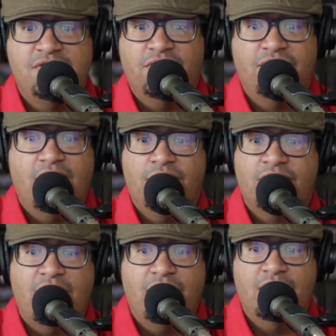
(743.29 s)
Chest Hair, is
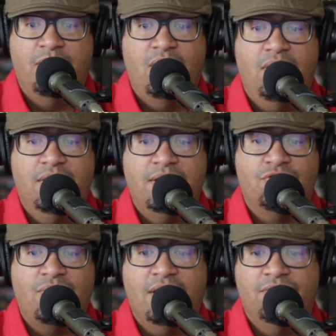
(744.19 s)
carrying the ball, and he
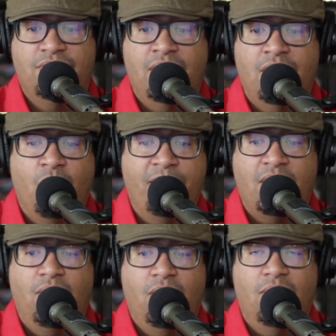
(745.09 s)
tries to open
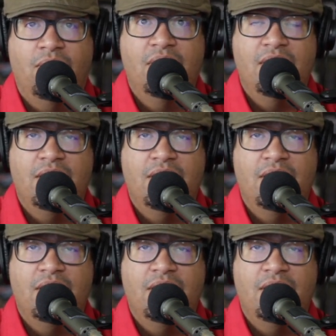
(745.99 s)
a hole